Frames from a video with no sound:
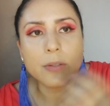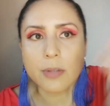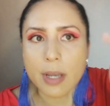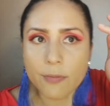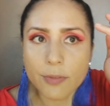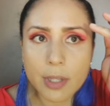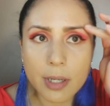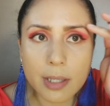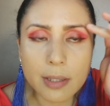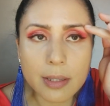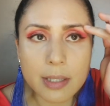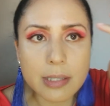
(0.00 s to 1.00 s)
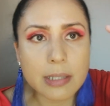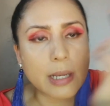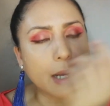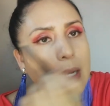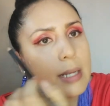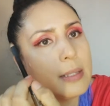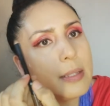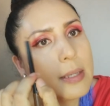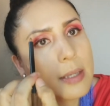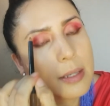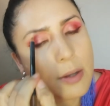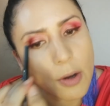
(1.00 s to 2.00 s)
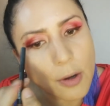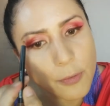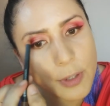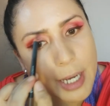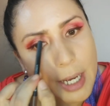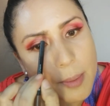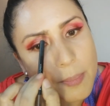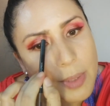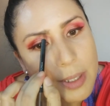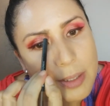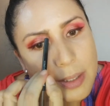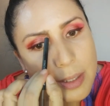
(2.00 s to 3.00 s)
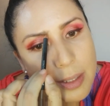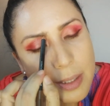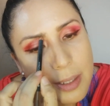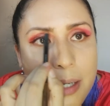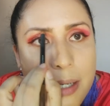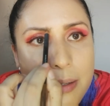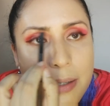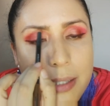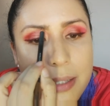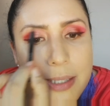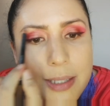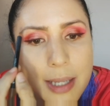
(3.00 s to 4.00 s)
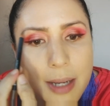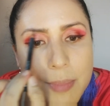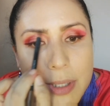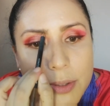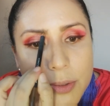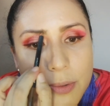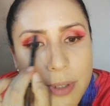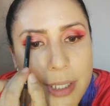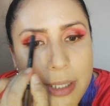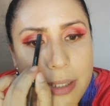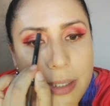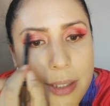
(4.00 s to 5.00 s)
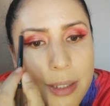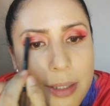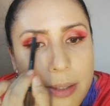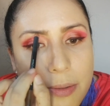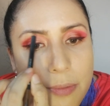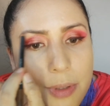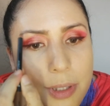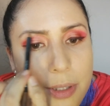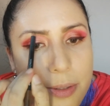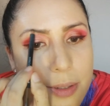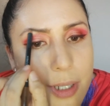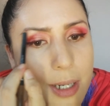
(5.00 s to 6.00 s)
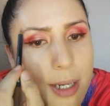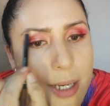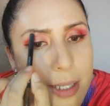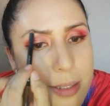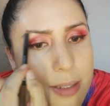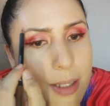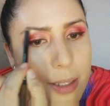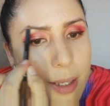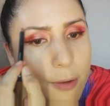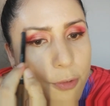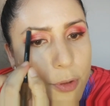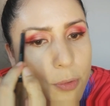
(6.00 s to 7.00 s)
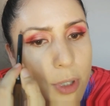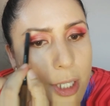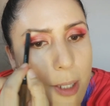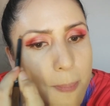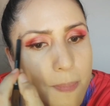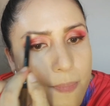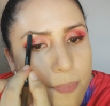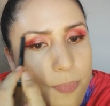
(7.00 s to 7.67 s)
So I've done this side off cam, but this time I'll do it with you guys, the left one.